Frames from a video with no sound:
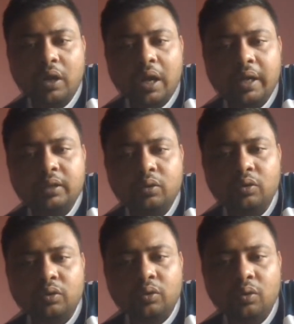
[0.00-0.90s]
I don't
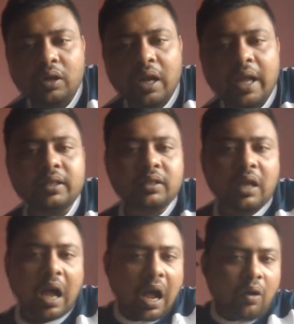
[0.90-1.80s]
know, guys,
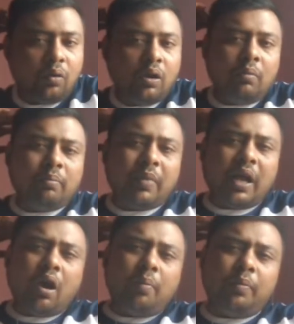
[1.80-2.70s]
how my
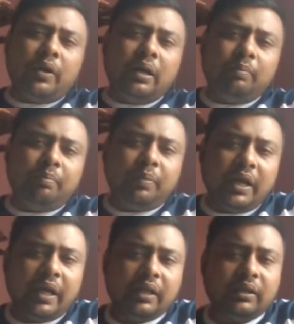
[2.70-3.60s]
opponent
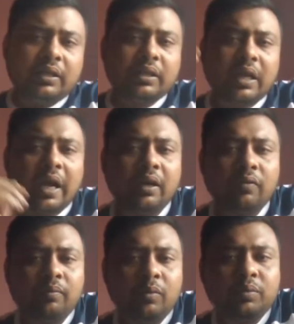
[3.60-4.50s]
plays this kind of
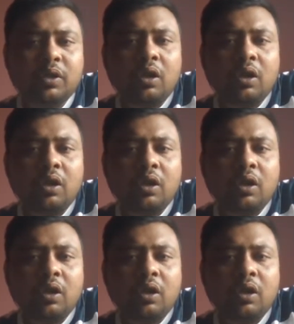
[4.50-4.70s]
move.